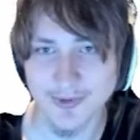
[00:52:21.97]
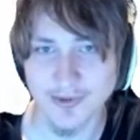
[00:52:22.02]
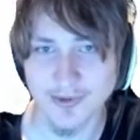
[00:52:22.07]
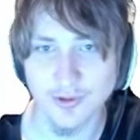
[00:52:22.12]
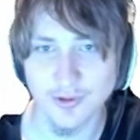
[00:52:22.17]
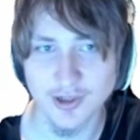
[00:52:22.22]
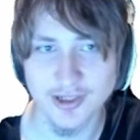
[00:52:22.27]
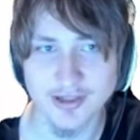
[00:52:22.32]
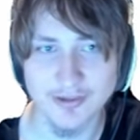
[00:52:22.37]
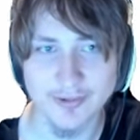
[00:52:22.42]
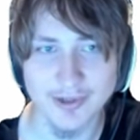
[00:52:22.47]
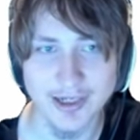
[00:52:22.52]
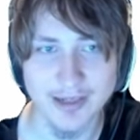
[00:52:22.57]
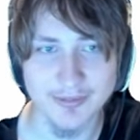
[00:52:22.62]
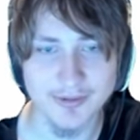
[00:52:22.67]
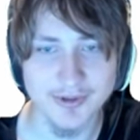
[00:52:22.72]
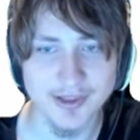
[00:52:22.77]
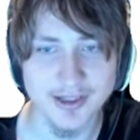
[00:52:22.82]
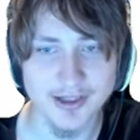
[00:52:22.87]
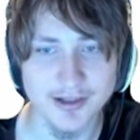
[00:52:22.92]
No idea what
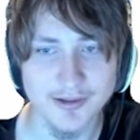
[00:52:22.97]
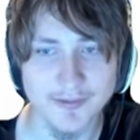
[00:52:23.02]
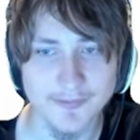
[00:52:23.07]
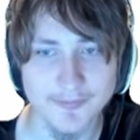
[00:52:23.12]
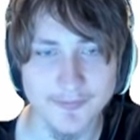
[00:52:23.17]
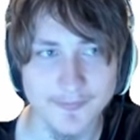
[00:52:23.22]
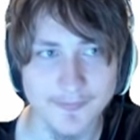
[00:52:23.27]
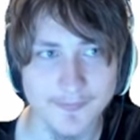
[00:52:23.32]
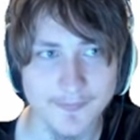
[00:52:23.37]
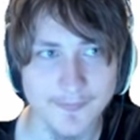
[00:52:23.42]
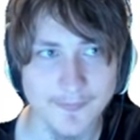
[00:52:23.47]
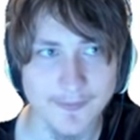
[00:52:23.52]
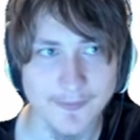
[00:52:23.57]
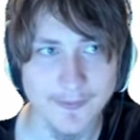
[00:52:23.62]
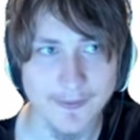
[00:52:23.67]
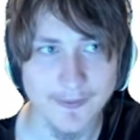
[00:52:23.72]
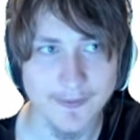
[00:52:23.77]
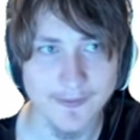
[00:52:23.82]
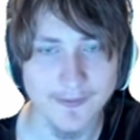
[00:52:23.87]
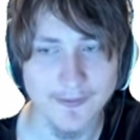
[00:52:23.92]
happened there.
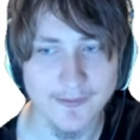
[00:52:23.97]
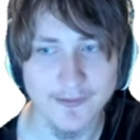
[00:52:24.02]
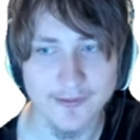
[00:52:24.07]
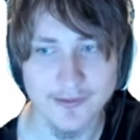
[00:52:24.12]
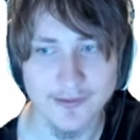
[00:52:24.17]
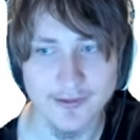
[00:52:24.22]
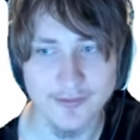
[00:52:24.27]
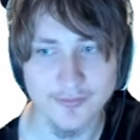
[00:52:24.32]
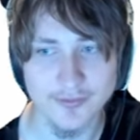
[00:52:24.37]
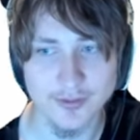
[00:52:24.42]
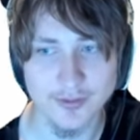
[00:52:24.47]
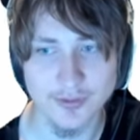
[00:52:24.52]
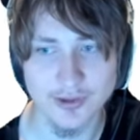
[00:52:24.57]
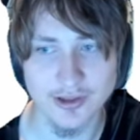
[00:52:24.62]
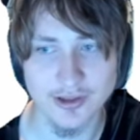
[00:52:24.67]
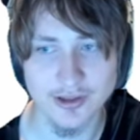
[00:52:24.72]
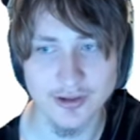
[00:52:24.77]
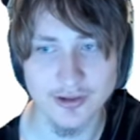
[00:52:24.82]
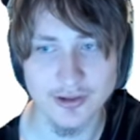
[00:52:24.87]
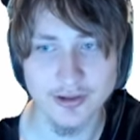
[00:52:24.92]
We
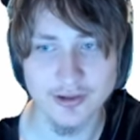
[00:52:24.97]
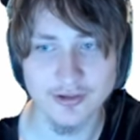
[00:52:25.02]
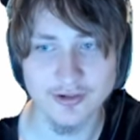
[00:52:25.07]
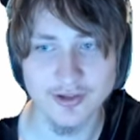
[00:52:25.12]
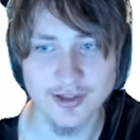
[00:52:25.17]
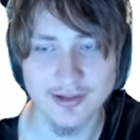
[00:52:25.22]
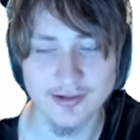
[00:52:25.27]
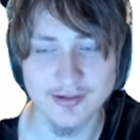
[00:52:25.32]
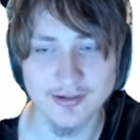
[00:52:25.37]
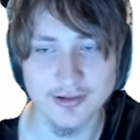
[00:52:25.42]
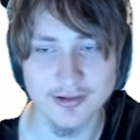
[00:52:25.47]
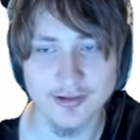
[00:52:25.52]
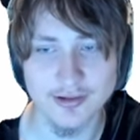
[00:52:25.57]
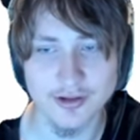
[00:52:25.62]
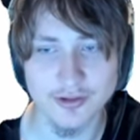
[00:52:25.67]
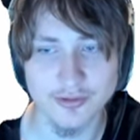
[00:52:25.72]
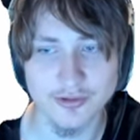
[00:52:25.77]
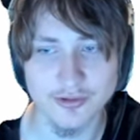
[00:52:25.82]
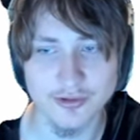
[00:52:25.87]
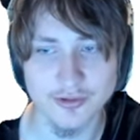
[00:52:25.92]
reload. It looks like it did
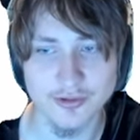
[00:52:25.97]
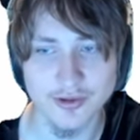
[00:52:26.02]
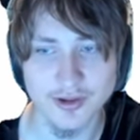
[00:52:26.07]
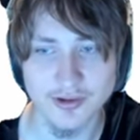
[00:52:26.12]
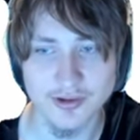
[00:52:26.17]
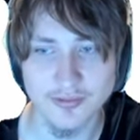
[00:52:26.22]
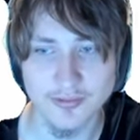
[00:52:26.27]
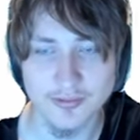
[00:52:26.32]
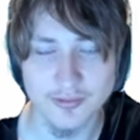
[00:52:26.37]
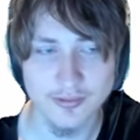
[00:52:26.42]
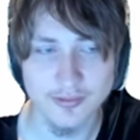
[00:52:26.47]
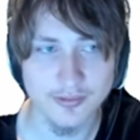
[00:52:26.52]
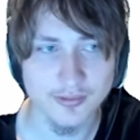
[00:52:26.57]
go through though.